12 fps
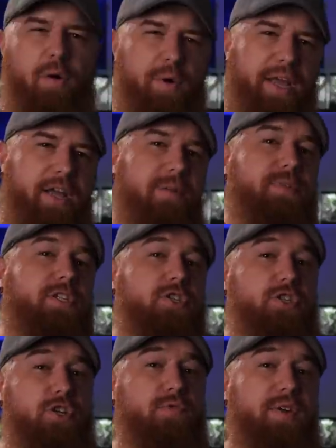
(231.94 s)
Now, when it comes to
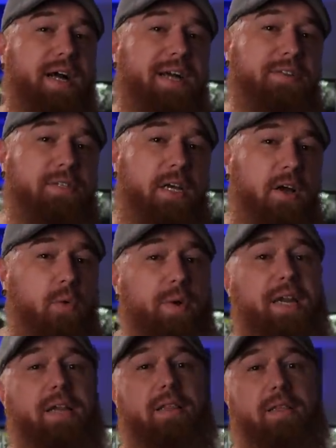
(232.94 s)
juveniles,
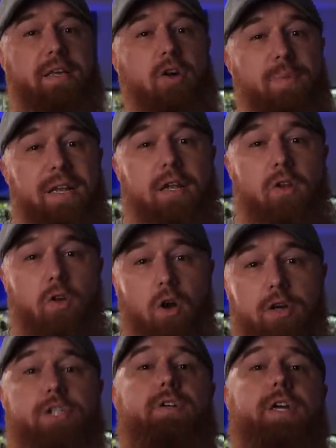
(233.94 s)
we need a little bit
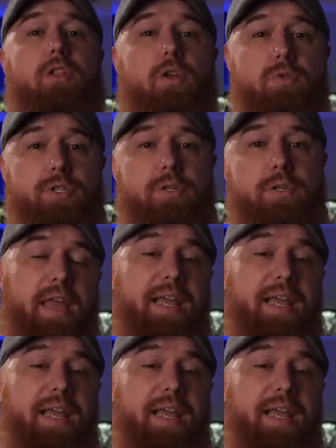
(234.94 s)
larger enclosure.